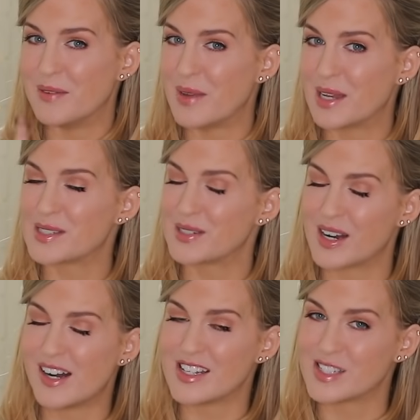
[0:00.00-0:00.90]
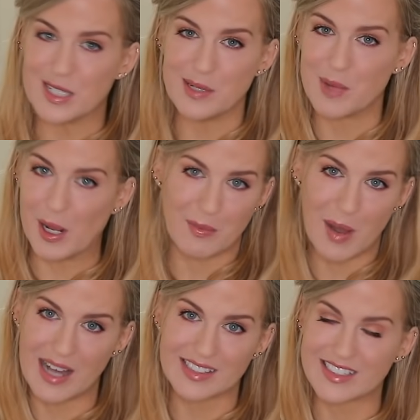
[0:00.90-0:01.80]
it makes you guys seem like
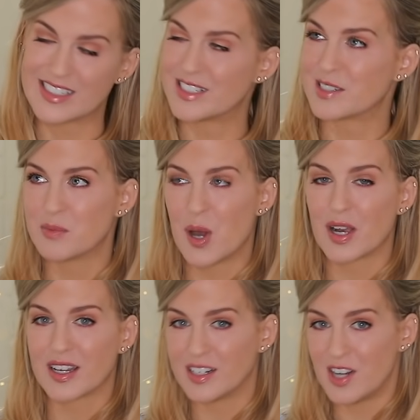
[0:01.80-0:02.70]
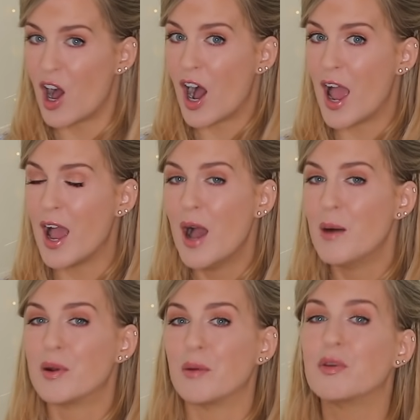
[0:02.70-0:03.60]
pansies, I'm not gonna lie,
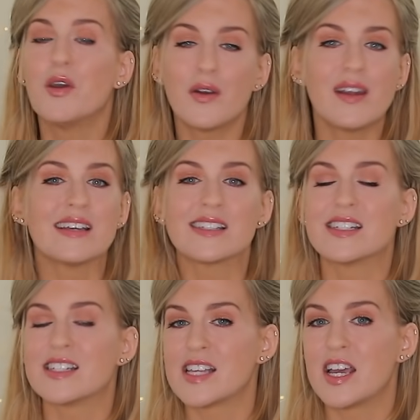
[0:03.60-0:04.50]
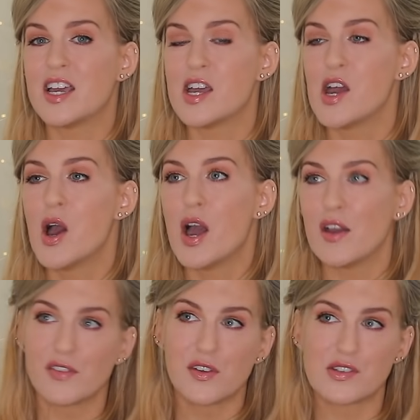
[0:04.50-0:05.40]
but I'm curious to see
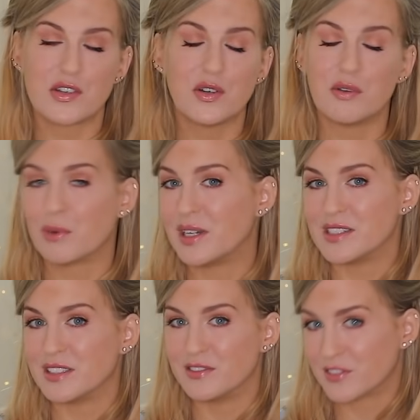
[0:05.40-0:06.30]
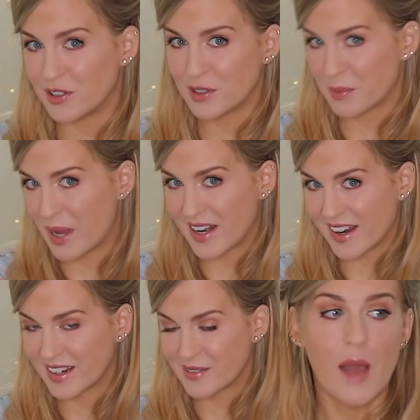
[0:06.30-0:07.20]
if there's a good reason for all the
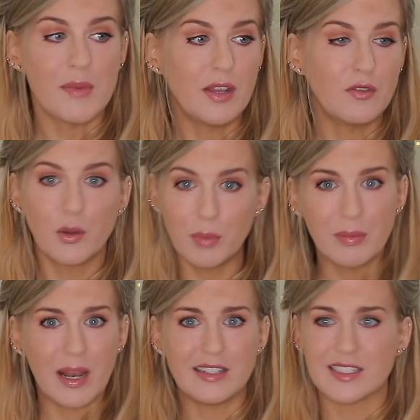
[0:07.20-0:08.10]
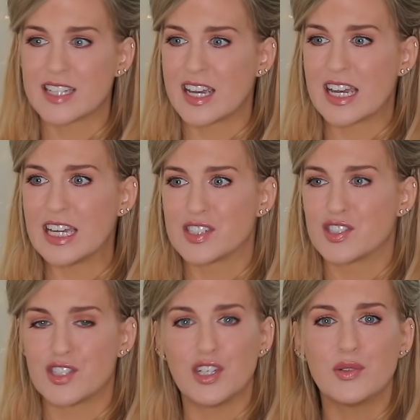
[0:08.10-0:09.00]
padding. I mean, rugby players take
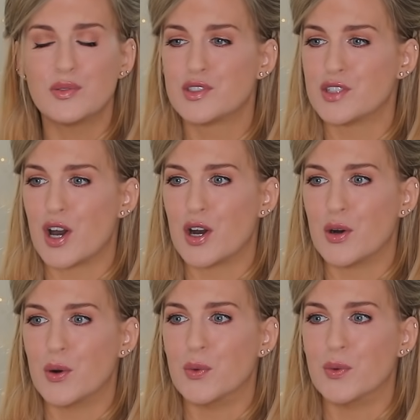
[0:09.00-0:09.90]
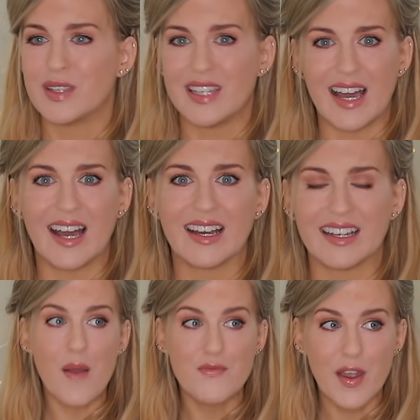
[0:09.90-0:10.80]
hits too, so yeah.
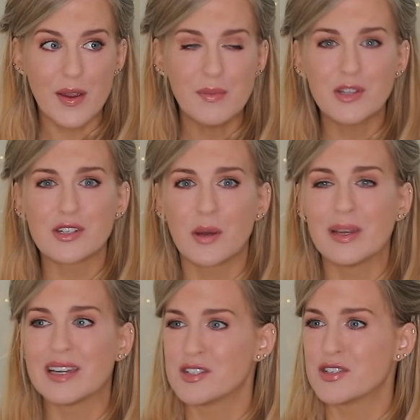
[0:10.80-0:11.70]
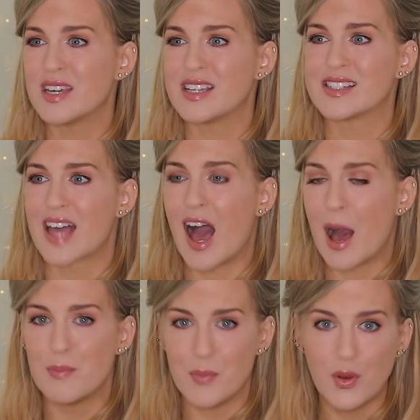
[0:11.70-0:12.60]
I'm very much coming into this
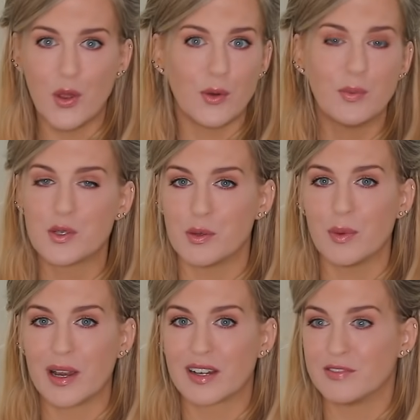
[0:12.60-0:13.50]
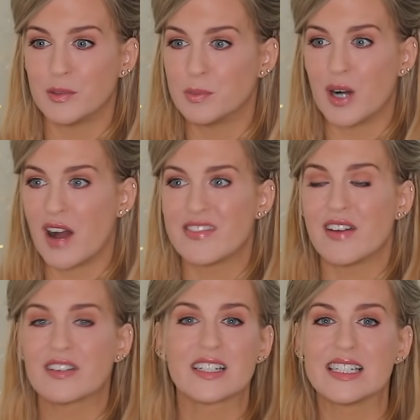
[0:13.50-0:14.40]
a noob to American football. I've
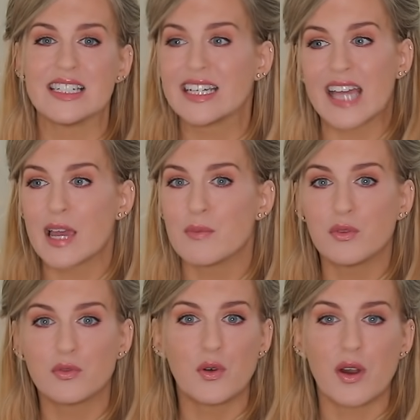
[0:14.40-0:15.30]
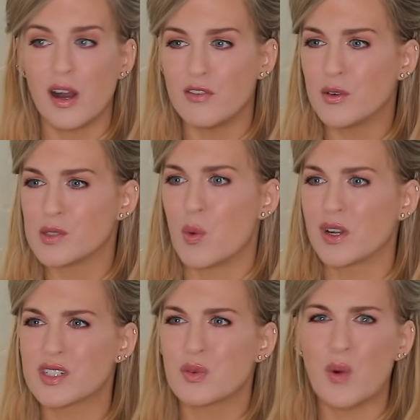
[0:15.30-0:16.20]
never seen a game before. I've always
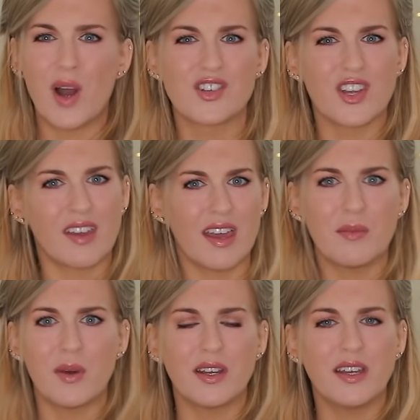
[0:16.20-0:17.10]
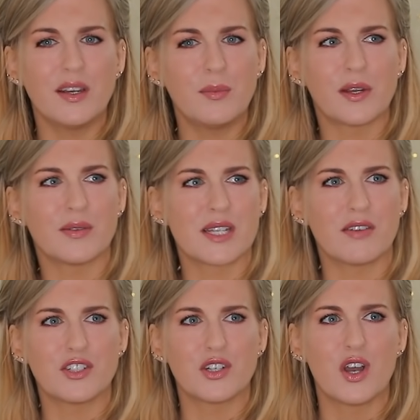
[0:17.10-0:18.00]
wanted to watch a game on here, but I was
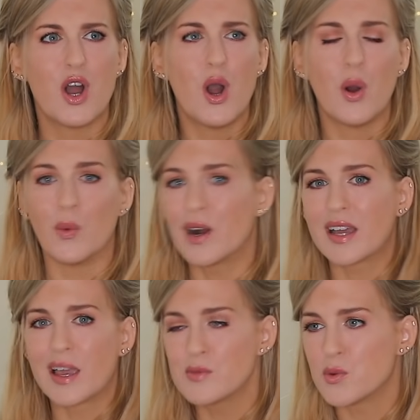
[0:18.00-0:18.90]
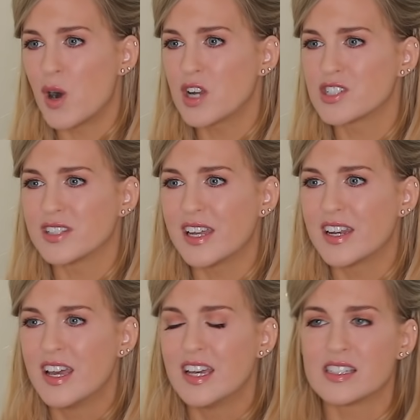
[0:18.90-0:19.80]
never sure what game to watch, and then
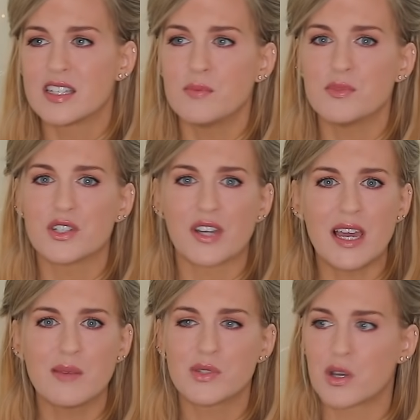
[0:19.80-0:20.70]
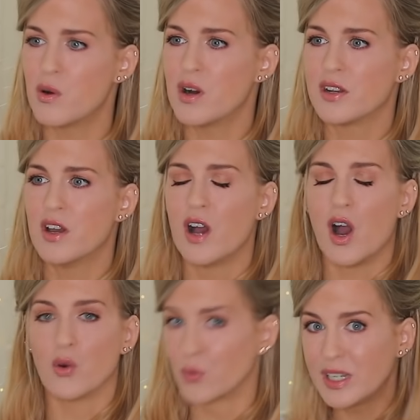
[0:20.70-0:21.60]
it seems your games go on
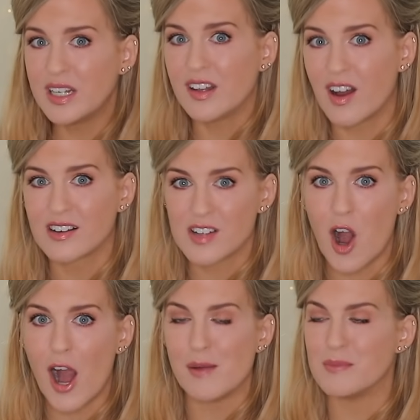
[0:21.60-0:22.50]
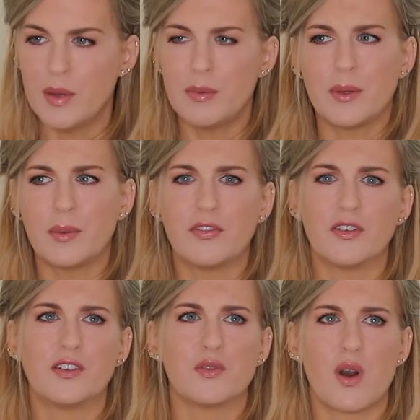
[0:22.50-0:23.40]
a really long time. Maybe it'd be
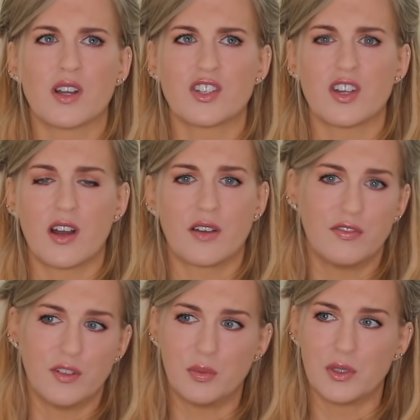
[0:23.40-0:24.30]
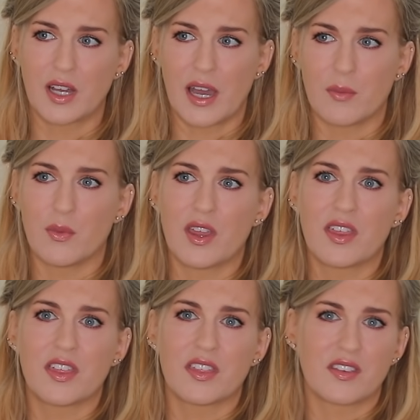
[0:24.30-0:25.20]
fun to watch a football game
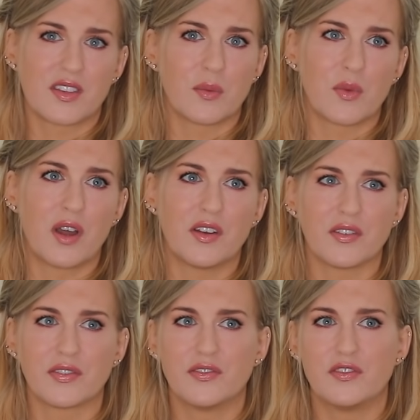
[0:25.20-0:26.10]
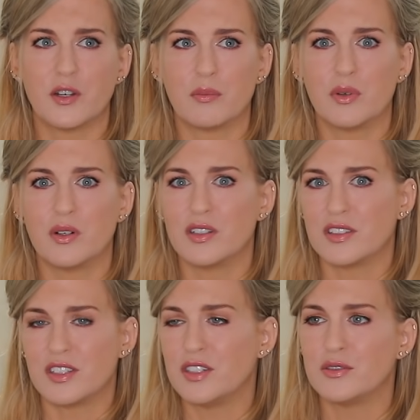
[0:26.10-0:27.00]
with some kind of football
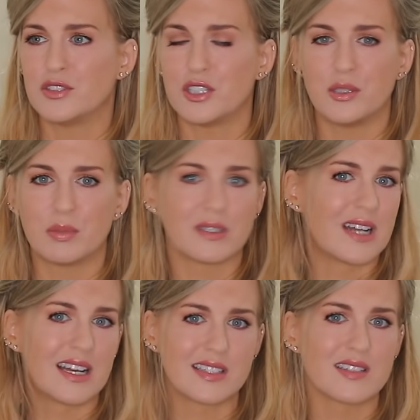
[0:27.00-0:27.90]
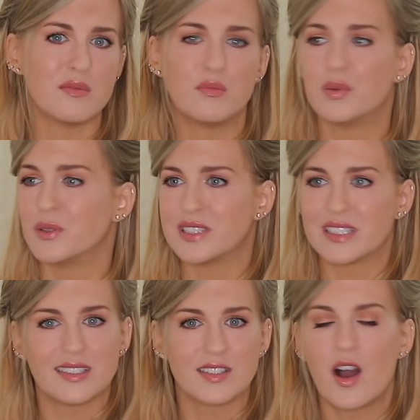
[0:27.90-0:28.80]
YouTuber at some point
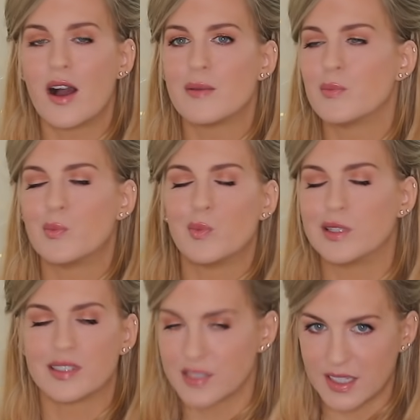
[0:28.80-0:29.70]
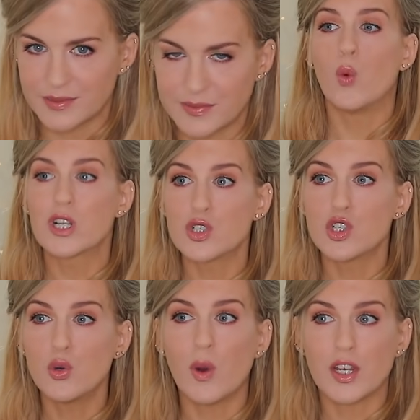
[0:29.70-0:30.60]
in time. We'll see. What
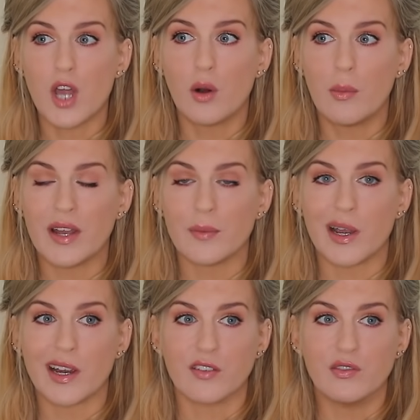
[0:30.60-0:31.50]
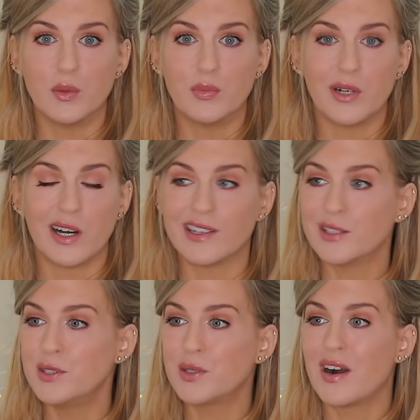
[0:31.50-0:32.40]
do I know about American football? I know
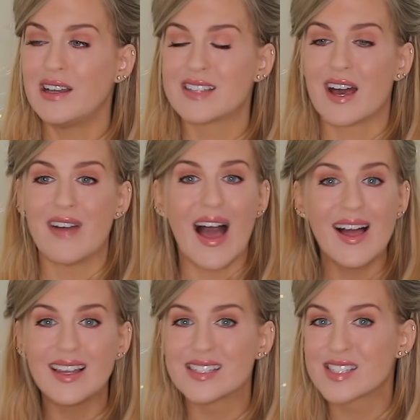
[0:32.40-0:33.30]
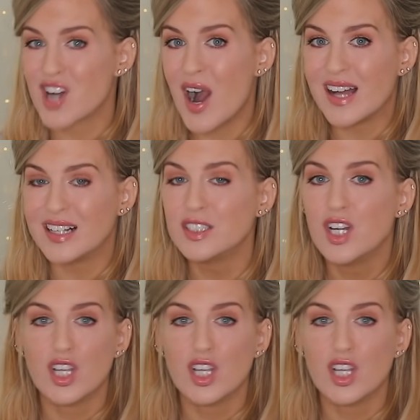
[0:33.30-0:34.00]
you guys have hella style.